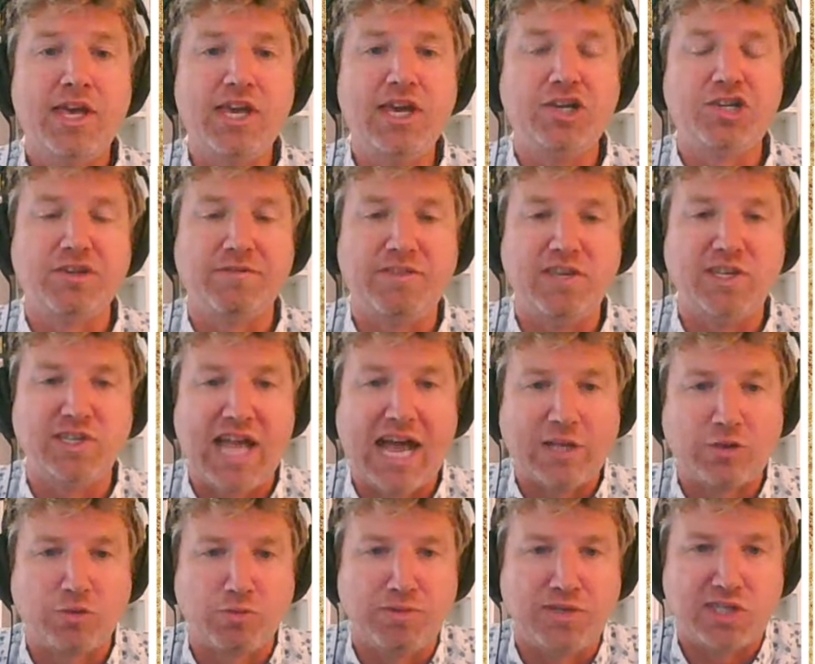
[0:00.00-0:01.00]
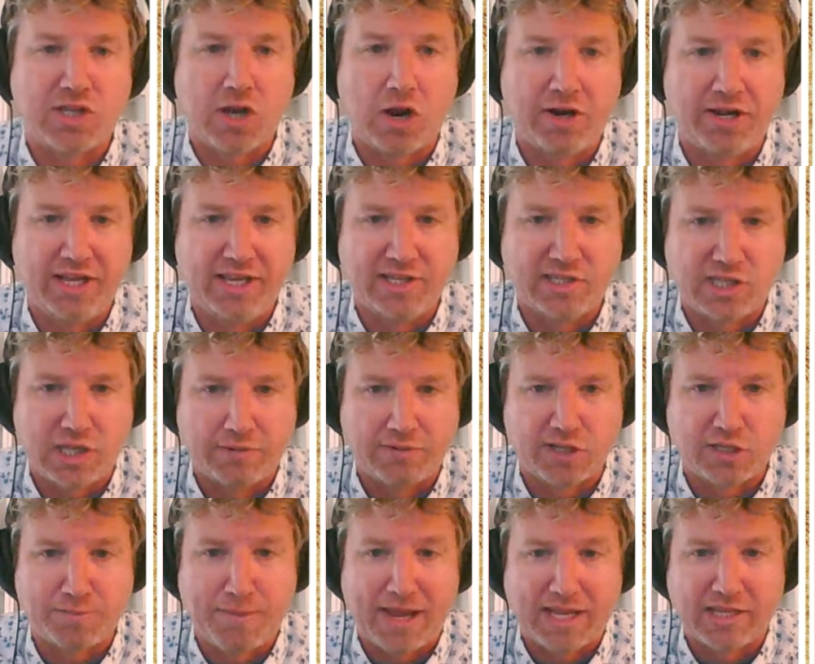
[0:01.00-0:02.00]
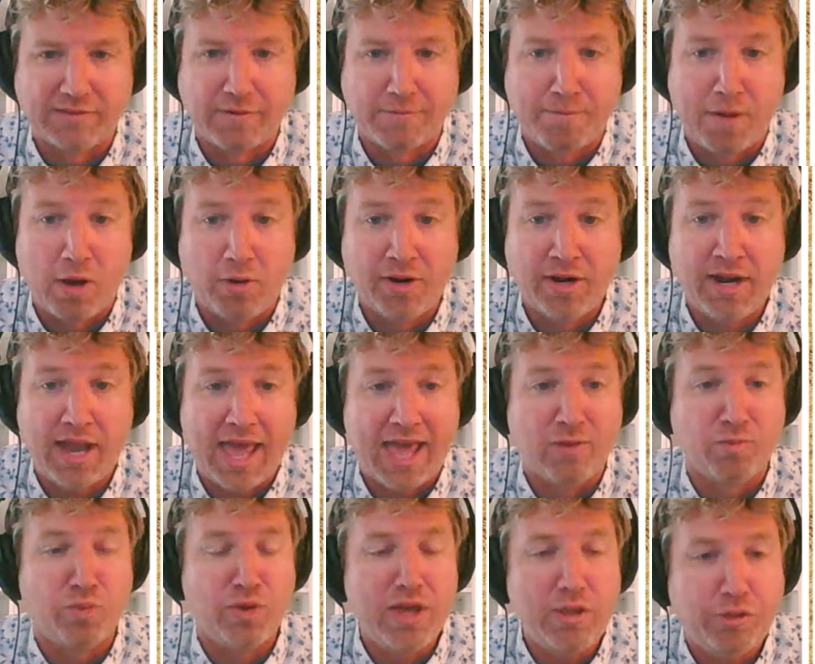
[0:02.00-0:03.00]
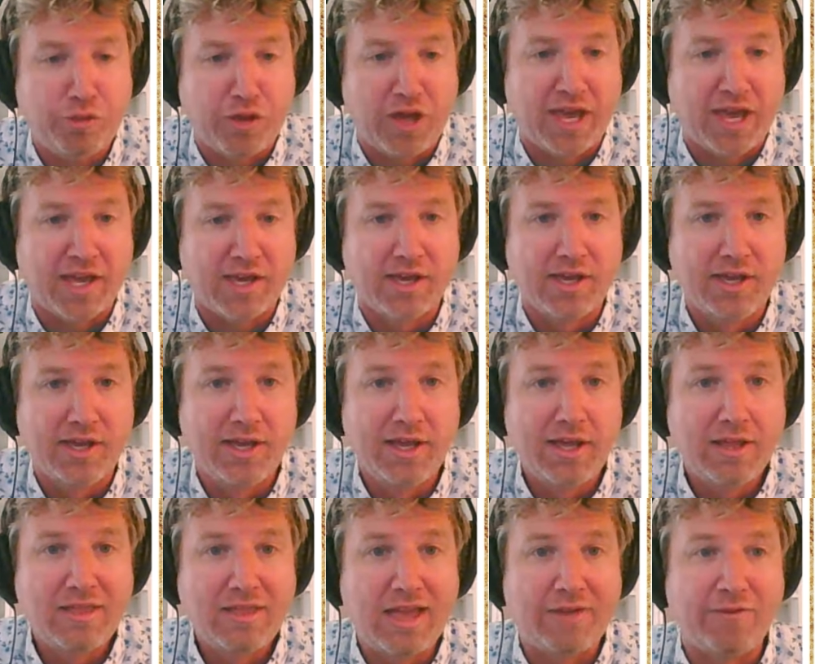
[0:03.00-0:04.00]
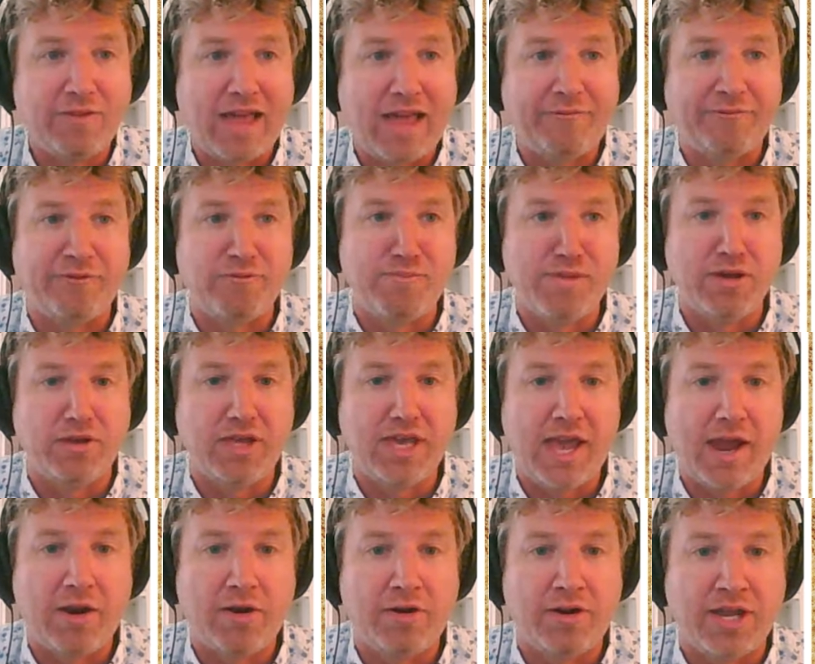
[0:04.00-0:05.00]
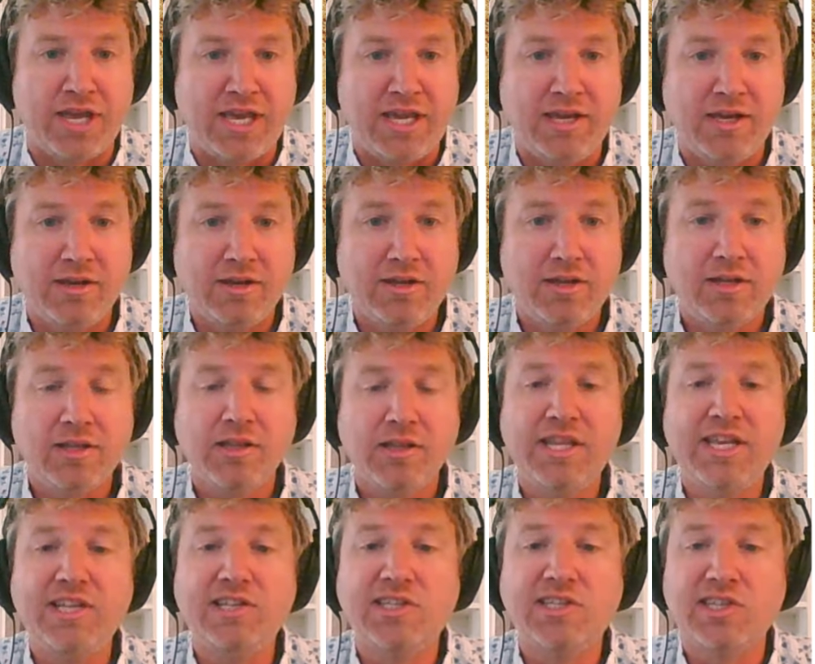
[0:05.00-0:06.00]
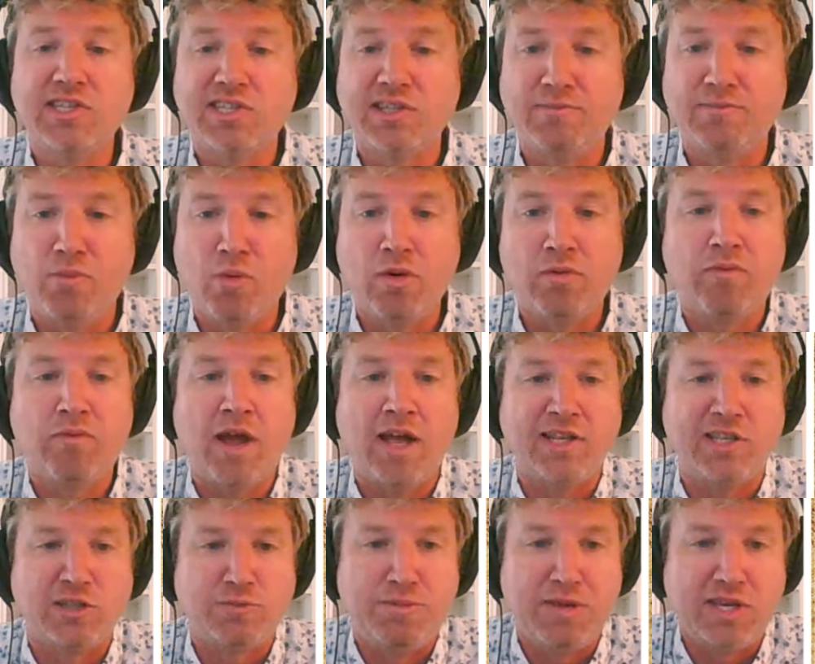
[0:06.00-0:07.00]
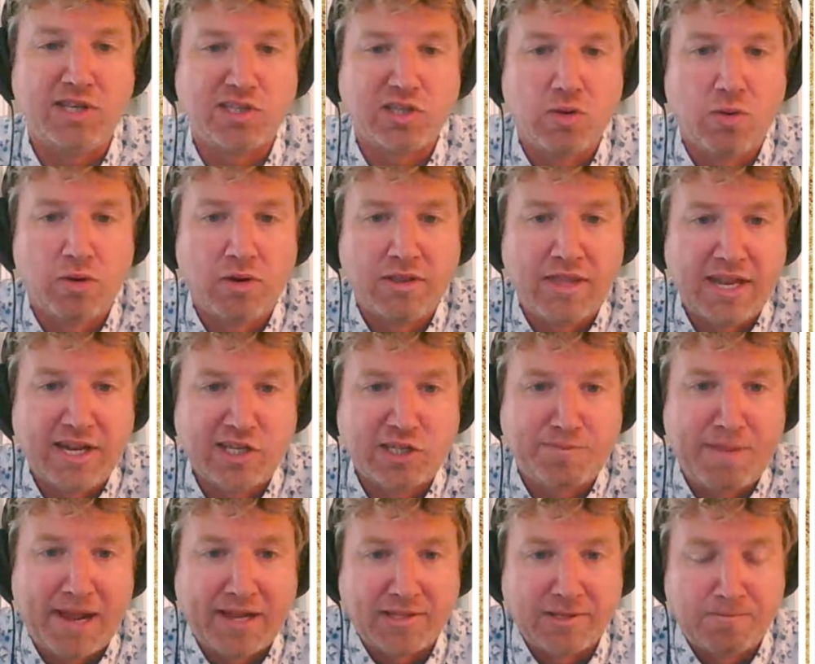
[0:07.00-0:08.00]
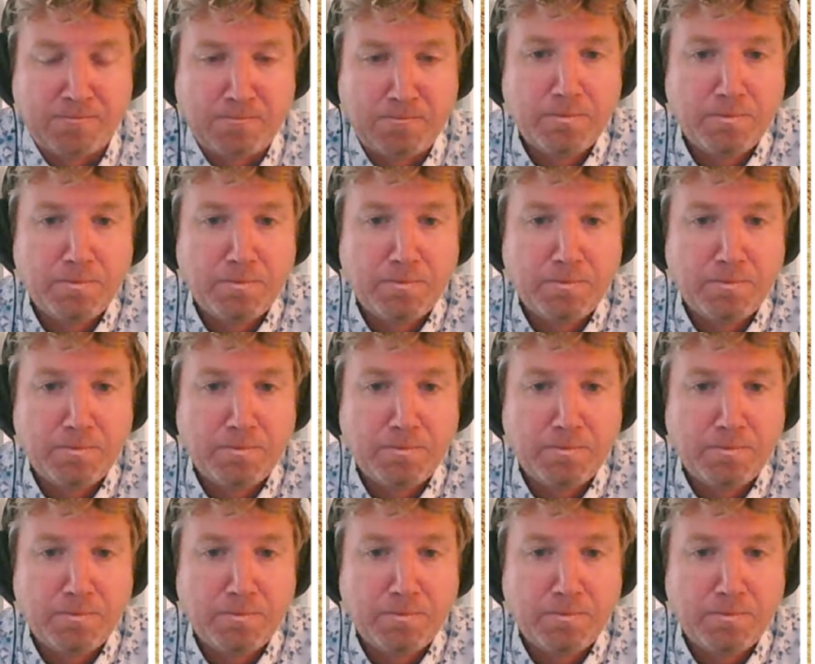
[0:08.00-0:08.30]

each of these guys will be starting against their respective opponent. And we think that that familiarity leads to some more runs being scored than expected.